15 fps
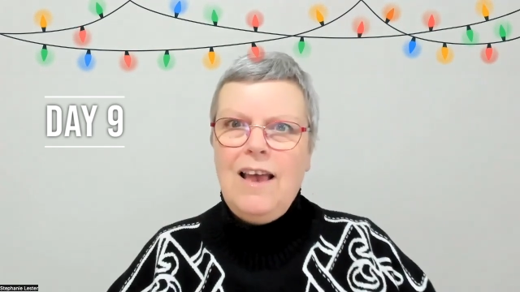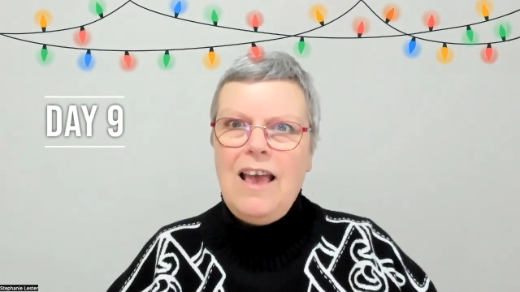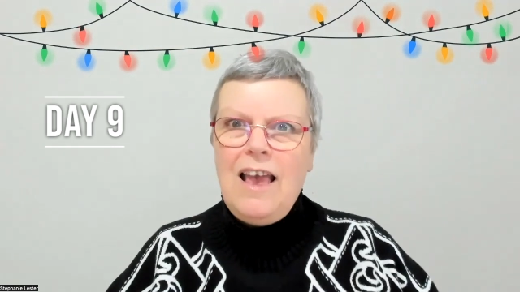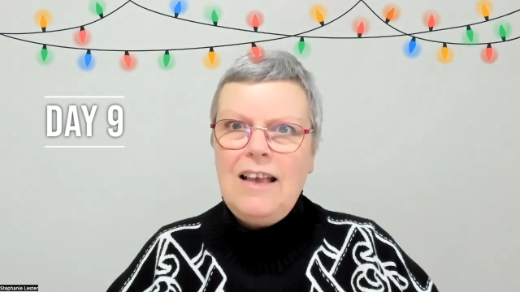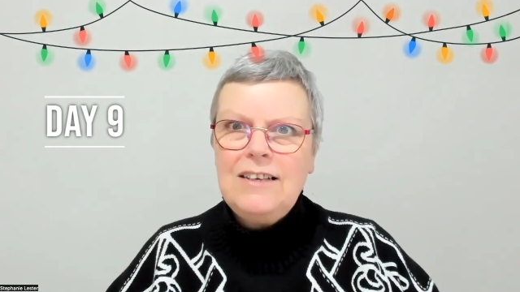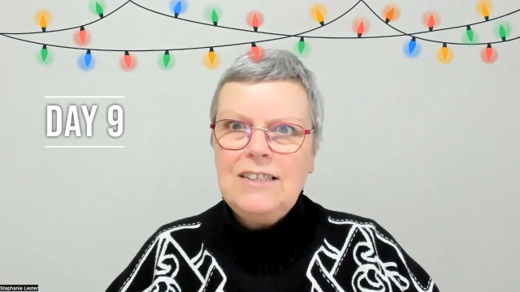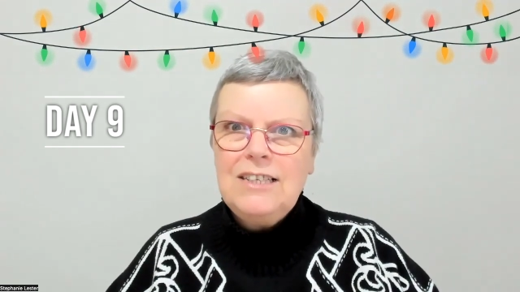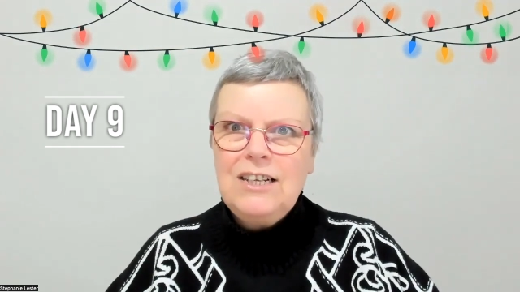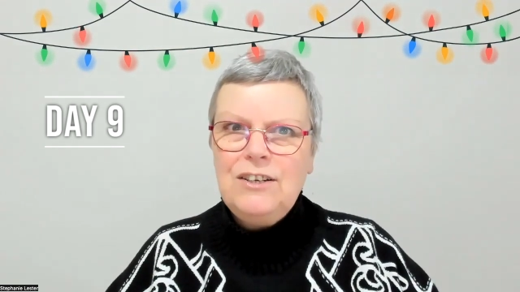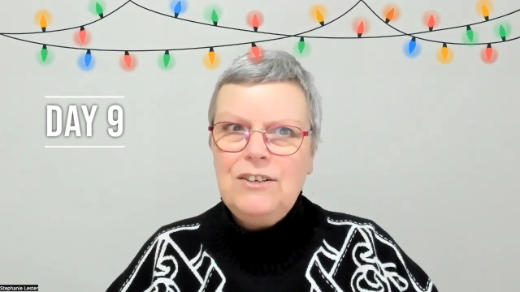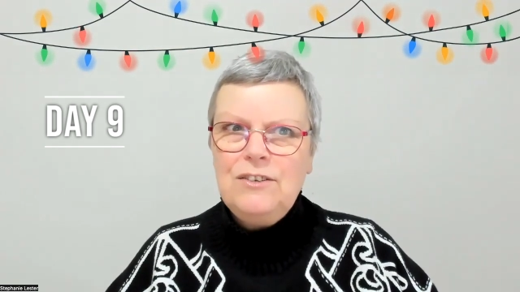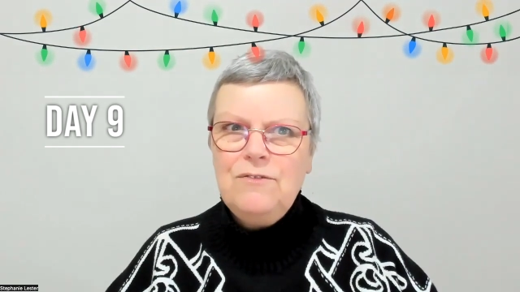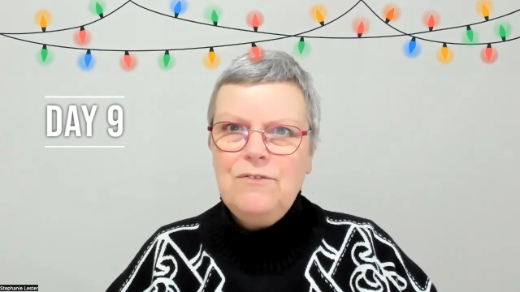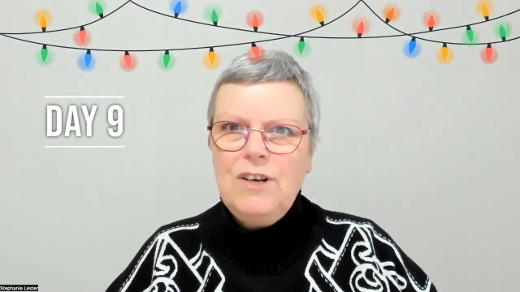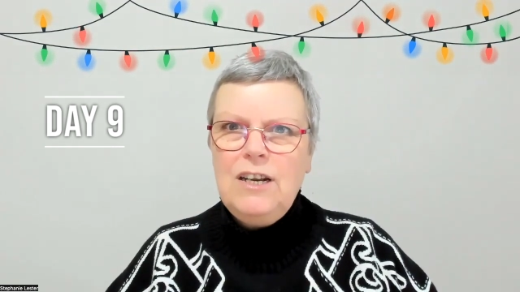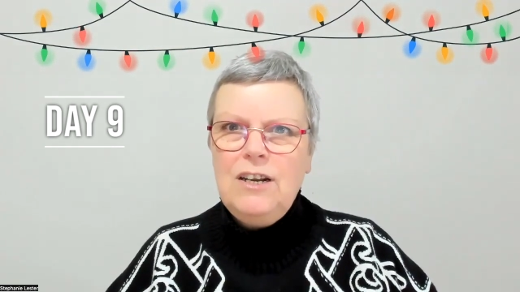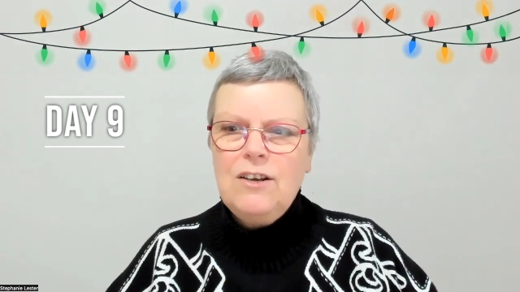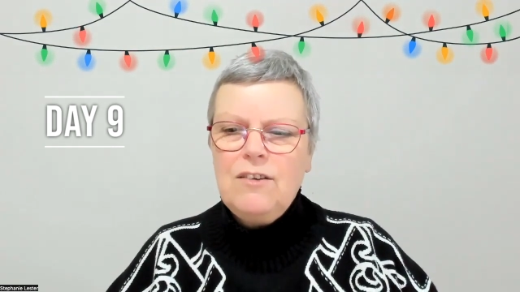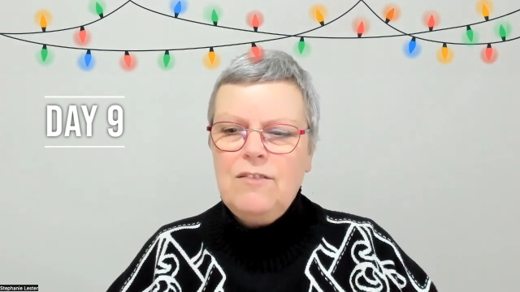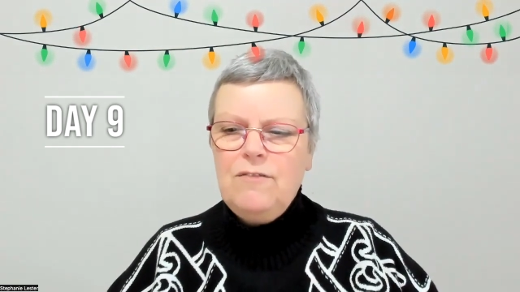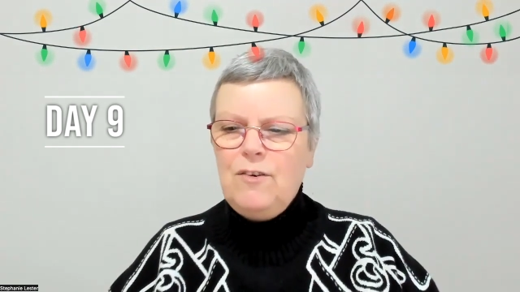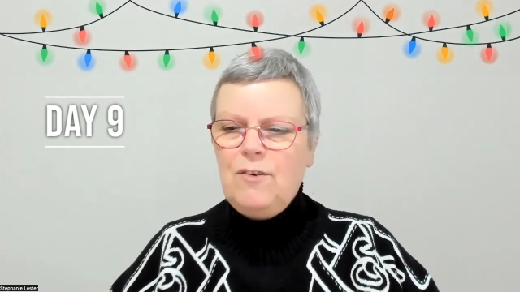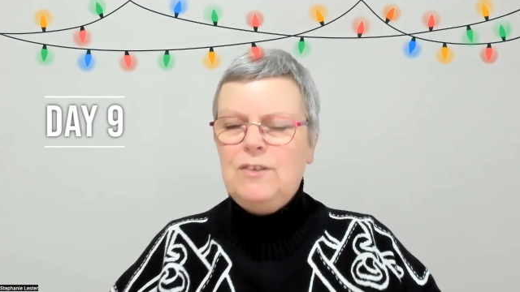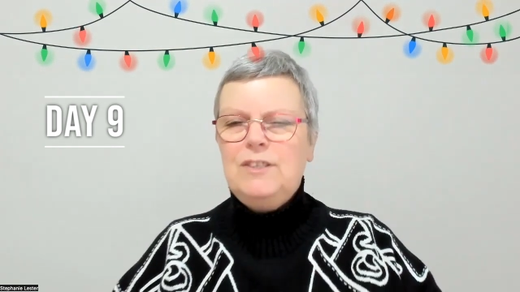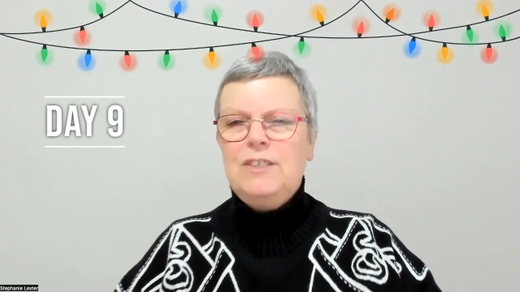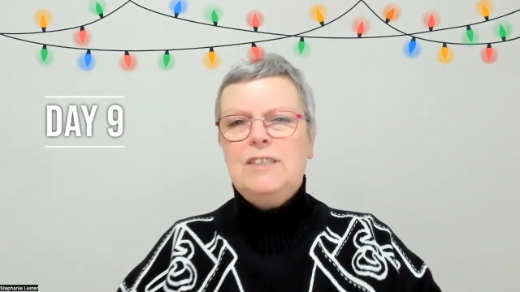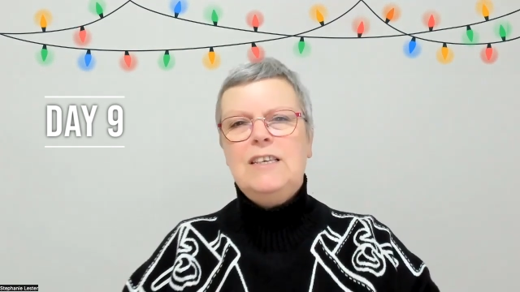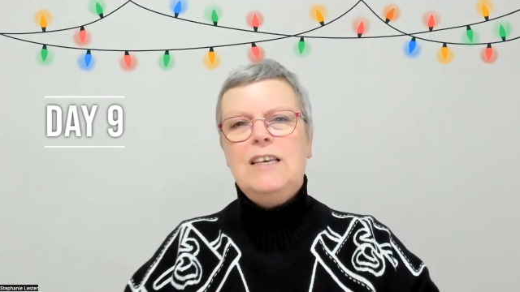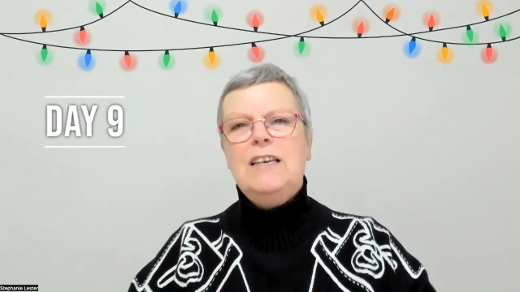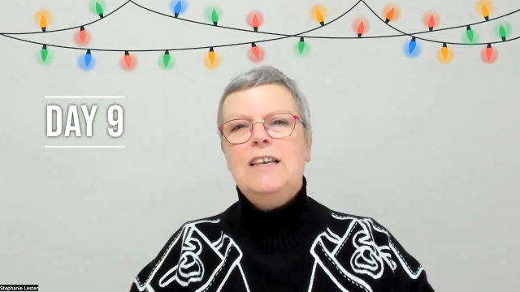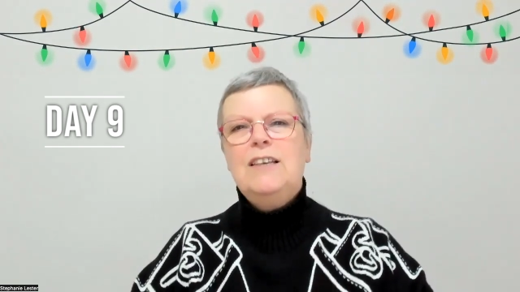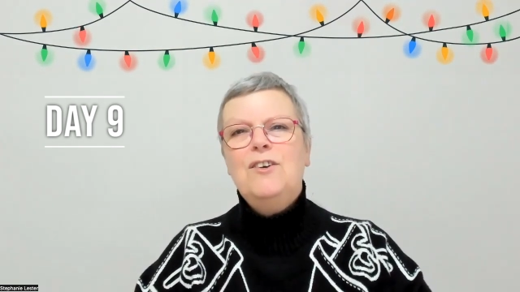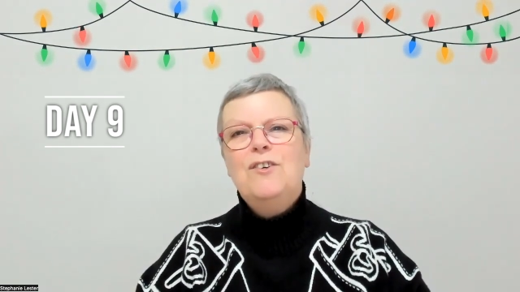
Excellent. Really looking forward to seeing